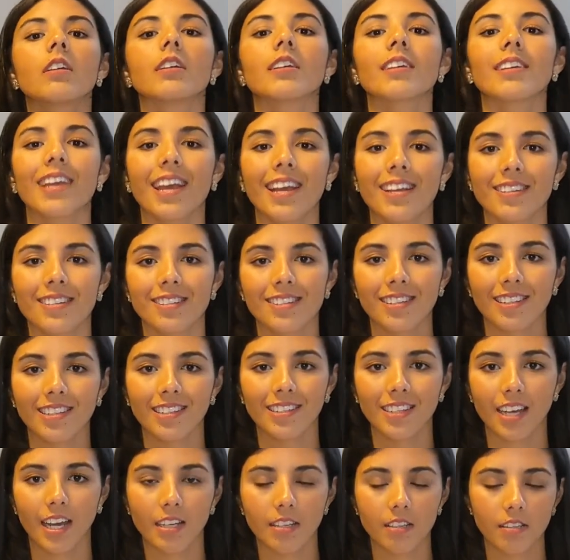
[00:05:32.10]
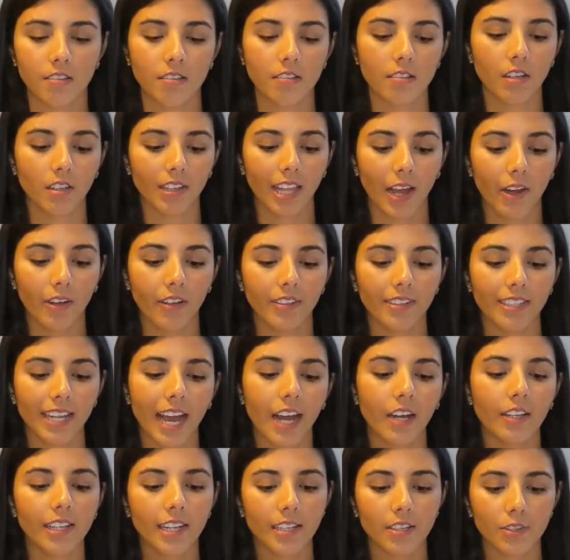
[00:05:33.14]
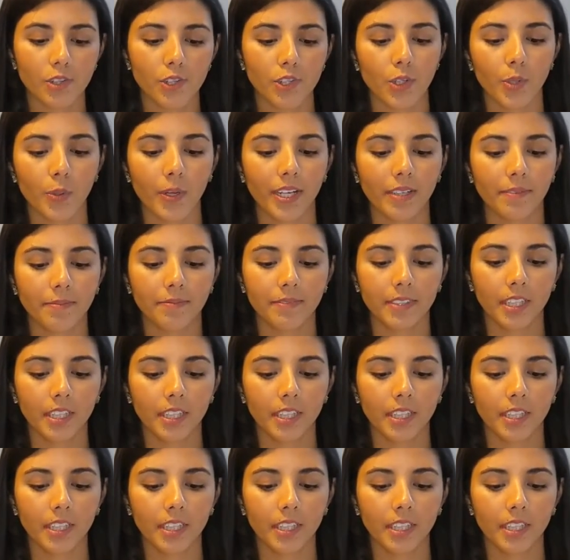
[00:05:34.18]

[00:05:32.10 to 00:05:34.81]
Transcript: Yes, it does. So now let's do it.